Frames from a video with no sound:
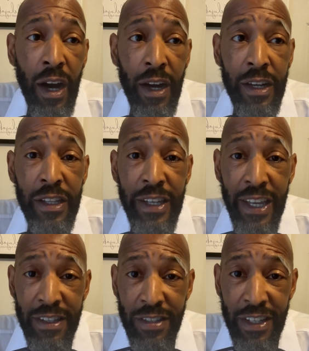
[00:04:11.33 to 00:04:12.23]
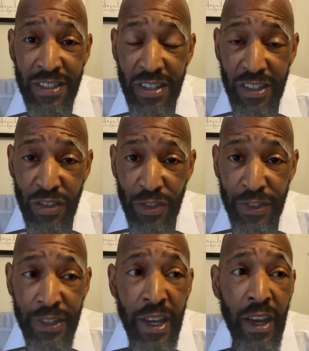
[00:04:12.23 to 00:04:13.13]
clinics and
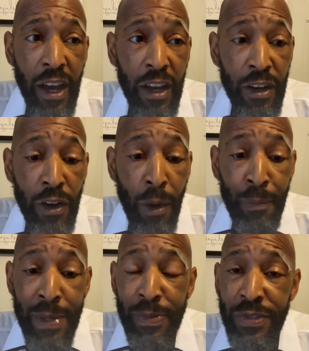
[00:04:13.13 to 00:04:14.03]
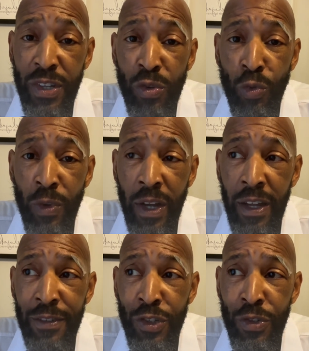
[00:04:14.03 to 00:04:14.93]
centers, are people still
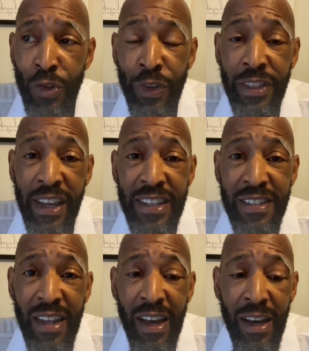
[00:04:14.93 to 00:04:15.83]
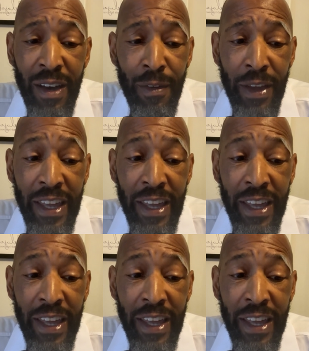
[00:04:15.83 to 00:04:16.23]
doing things by